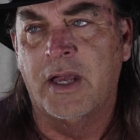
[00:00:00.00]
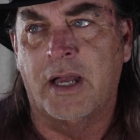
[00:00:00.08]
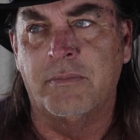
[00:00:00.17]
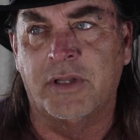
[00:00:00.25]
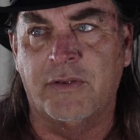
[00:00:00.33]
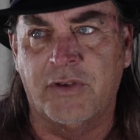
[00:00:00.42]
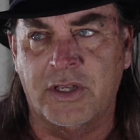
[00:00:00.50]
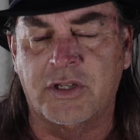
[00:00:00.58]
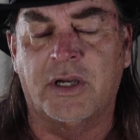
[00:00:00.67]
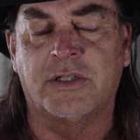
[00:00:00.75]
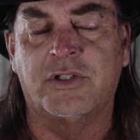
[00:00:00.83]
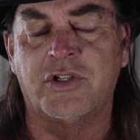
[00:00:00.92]
I believe he
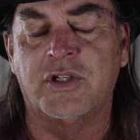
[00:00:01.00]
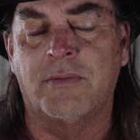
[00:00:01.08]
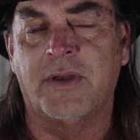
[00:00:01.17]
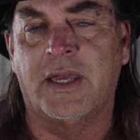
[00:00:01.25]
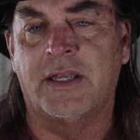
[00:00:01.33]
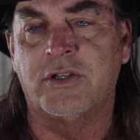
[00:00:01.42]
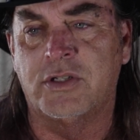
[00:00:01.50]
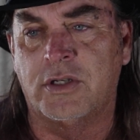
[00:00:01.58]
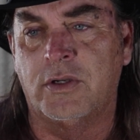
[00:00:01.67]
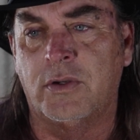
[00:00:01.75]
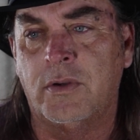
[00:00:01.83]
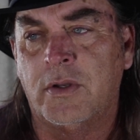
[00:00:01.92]
talked to Jim Hatt,
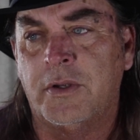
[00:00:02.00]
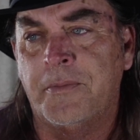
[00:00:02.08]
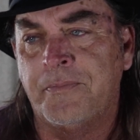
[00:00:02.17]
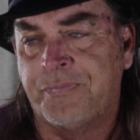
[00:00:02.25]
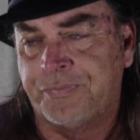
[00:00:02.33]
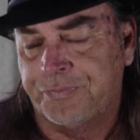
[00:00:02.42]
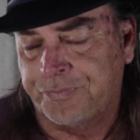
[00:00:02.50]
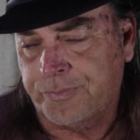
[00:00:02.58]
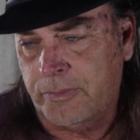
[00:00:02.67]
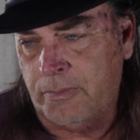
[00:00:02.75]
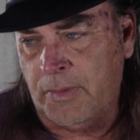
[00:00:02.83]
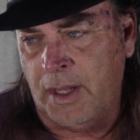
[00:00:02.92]
too.
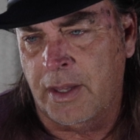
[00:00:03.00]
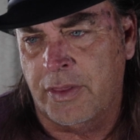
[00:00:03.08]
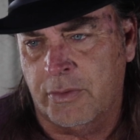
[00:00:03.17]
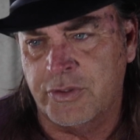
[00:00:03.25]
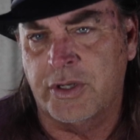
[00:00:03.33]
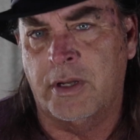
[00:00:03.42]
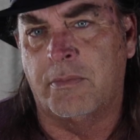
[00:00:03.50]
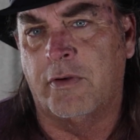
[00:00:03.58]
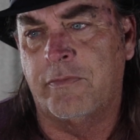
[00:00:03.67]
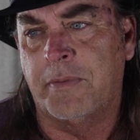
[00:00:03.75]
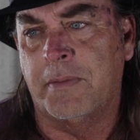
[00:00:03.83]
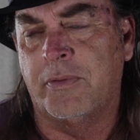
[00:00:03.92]
And there was a number
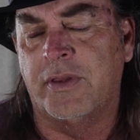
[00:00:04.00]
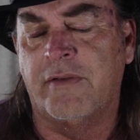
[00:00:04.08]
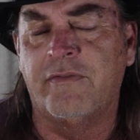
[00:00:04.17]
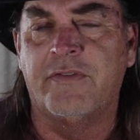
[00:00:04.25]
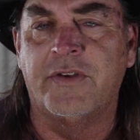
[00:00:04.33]
of people that